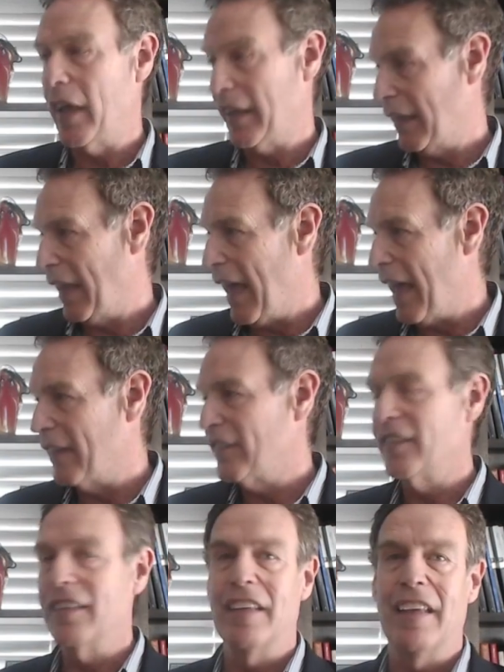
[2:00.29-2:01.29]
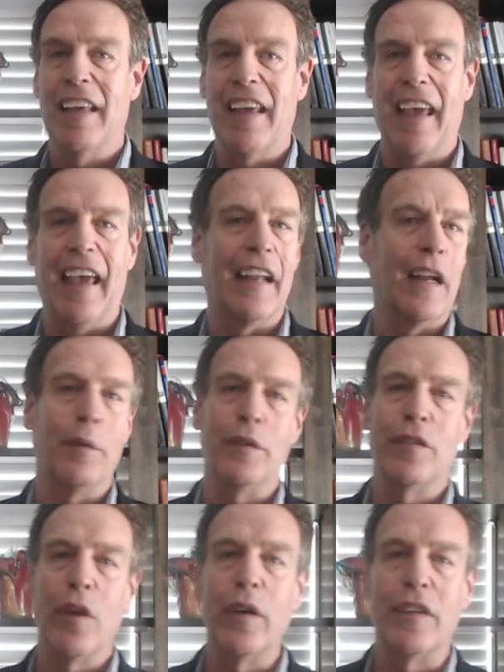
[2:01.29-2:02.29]
class and I was
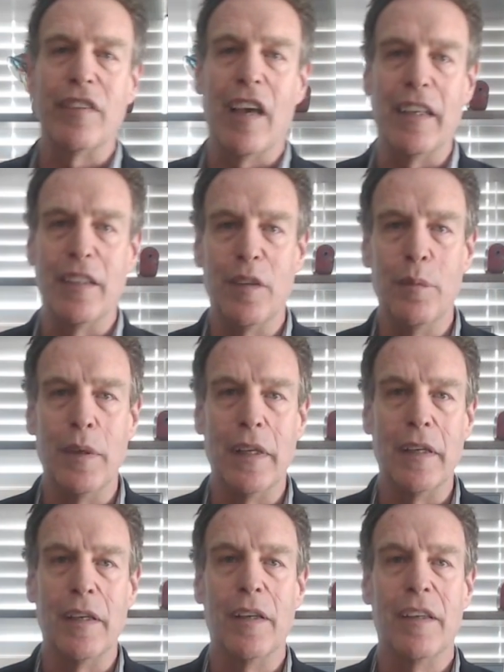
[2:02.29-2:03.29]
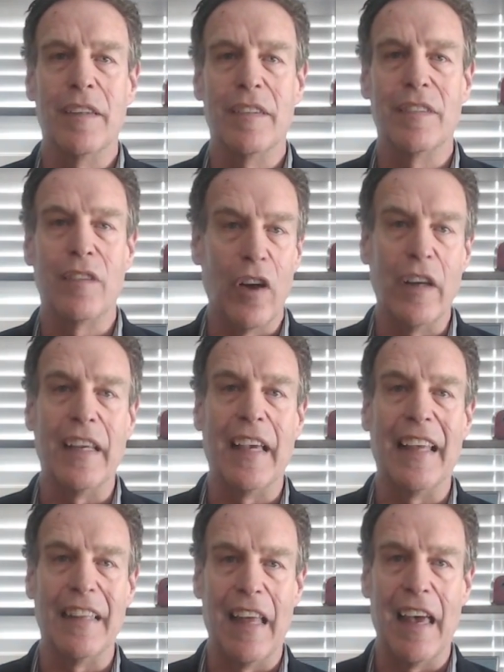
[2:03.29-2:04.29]
so excited to be starting
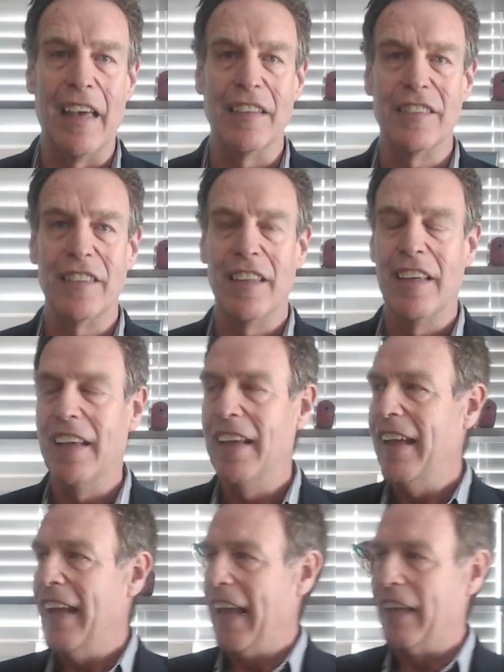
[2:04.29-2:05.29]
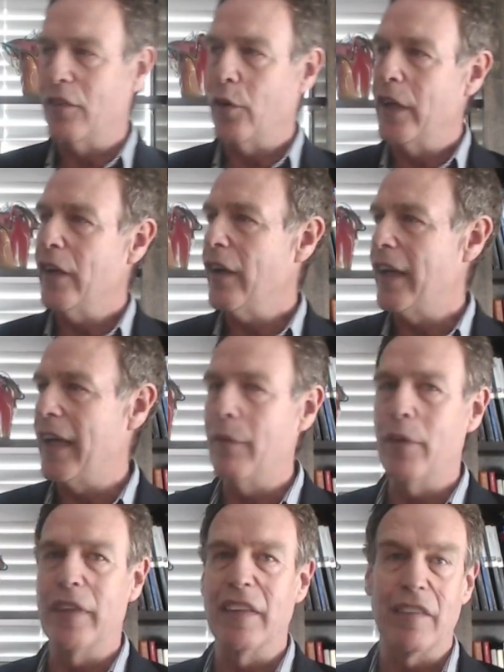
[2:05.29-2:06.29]
at last. And so here I am
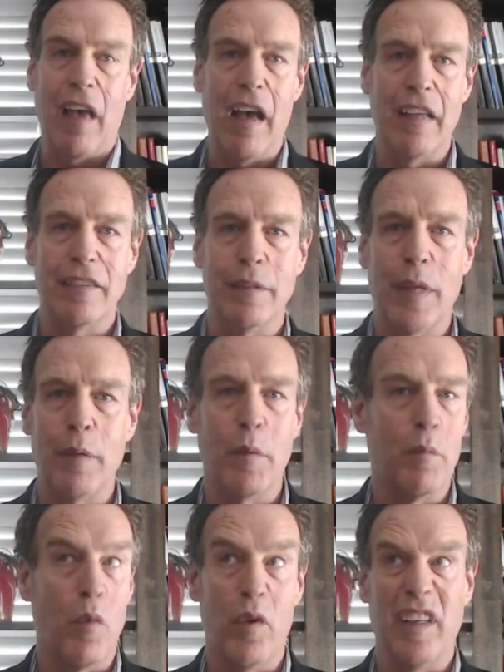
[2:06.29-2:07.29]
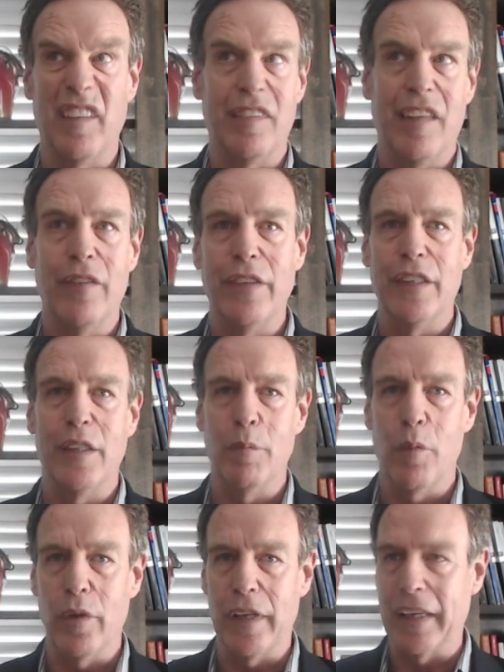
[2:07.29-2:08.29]
on this hot September morning, 7 in the
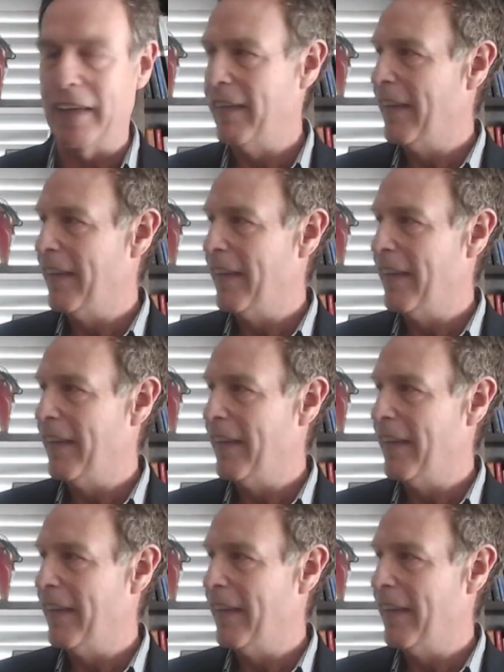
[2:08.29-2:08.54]
morning,